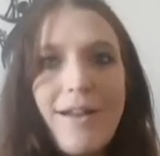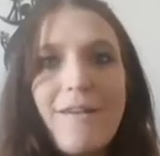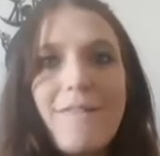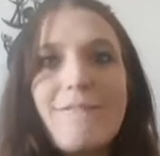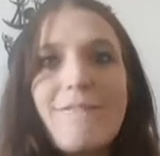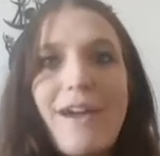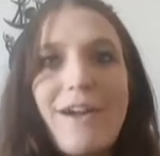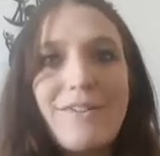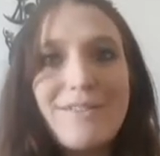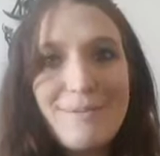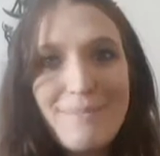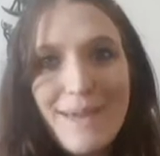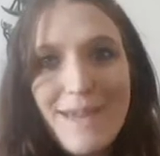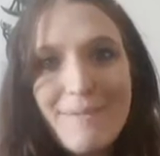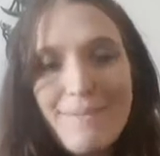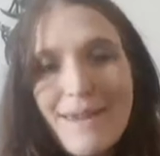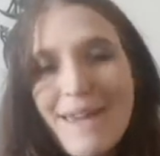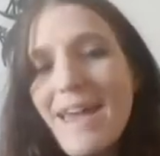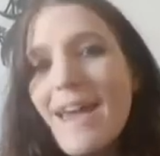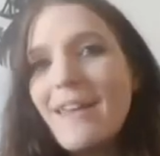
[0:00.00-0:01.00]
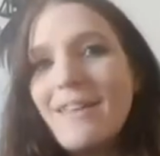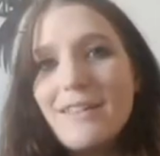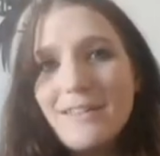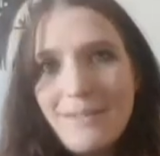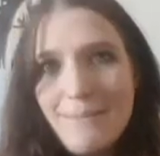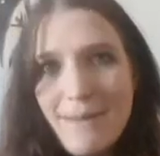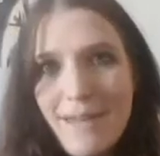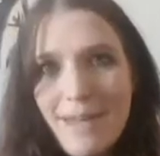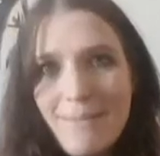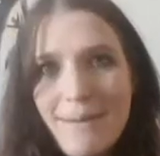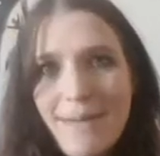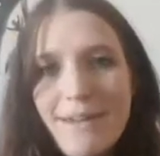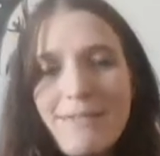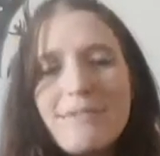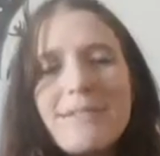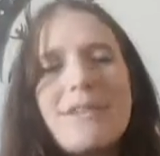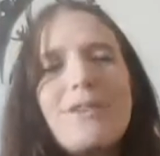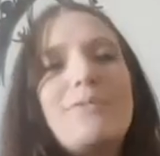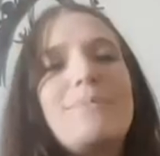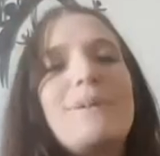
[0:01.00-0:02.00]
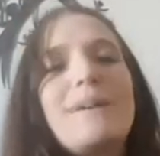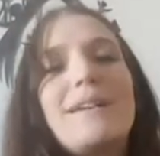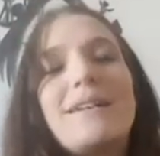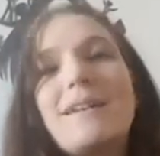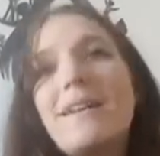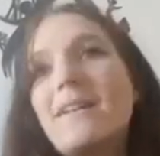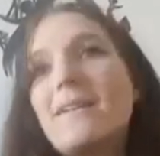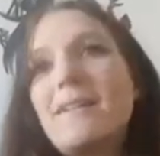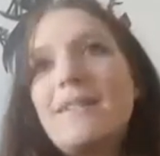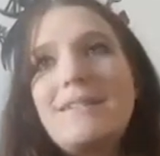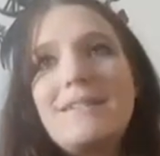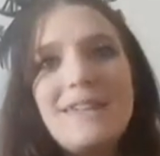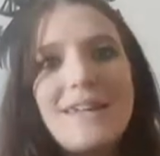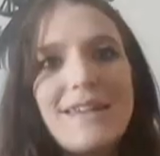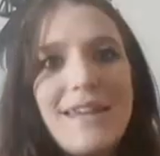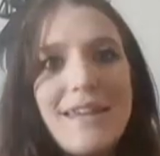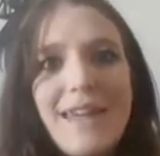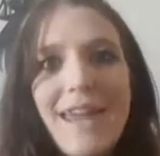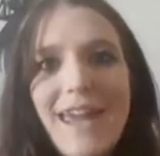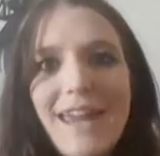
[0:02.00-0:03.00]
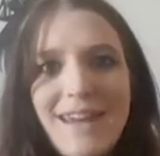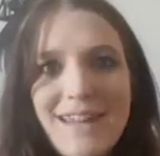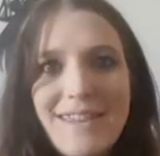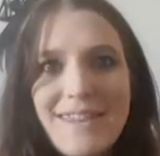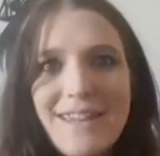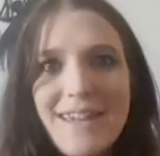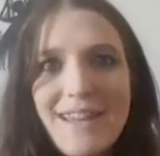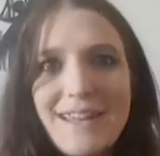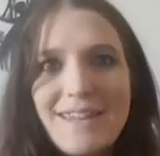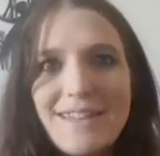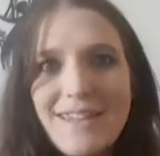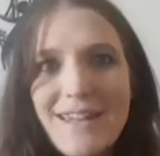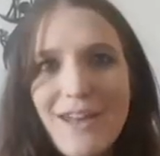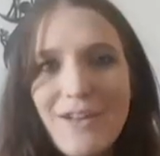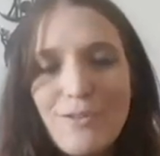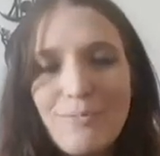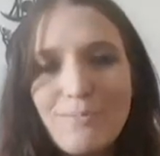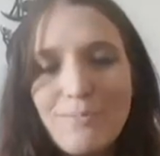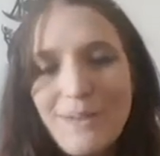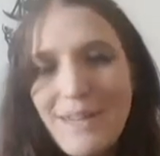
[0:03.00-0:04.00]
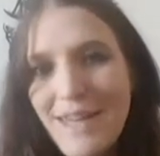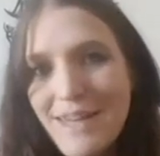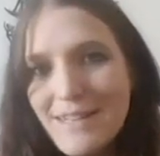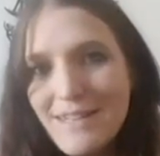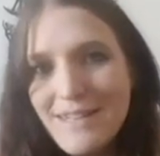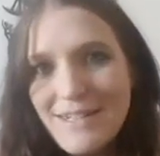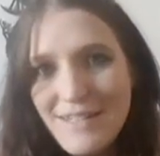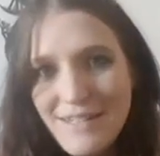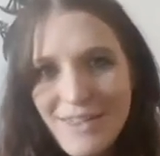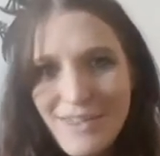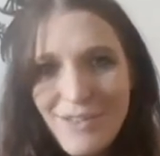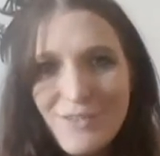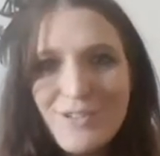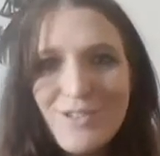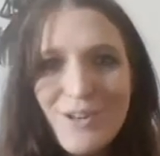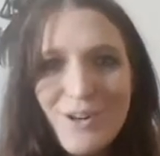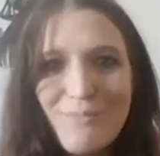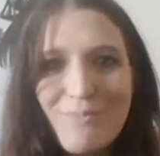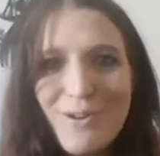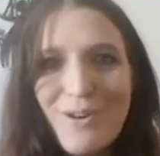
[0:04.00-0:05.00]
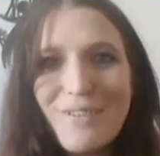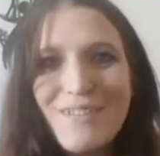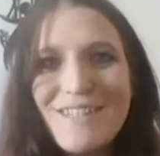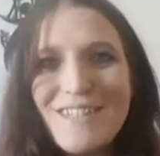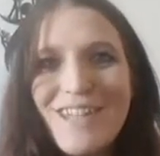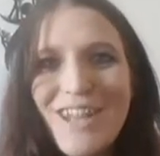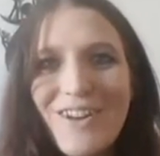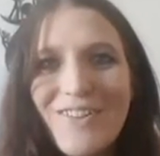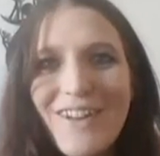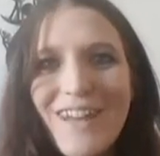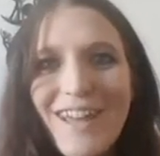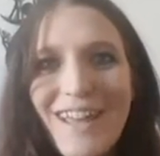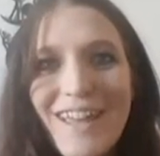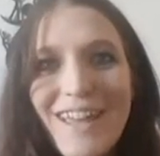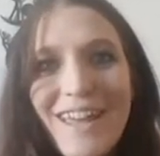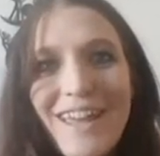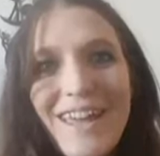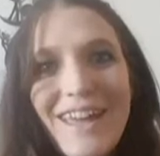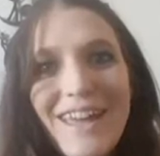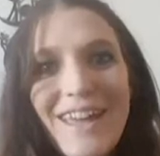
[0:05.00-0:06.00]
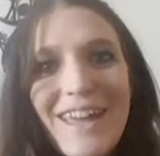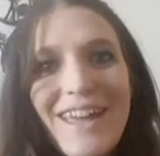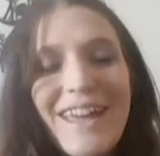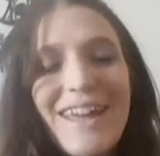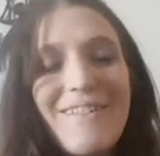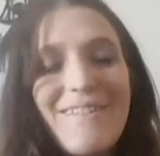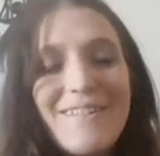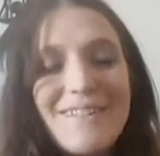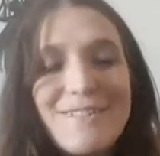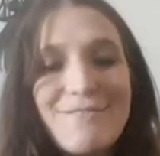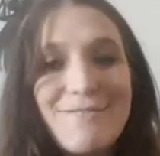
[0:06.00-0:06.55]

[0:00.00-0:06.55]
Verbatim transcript: found a baby, held a baby, was hoping, taking anything to help get those hormones going. It was a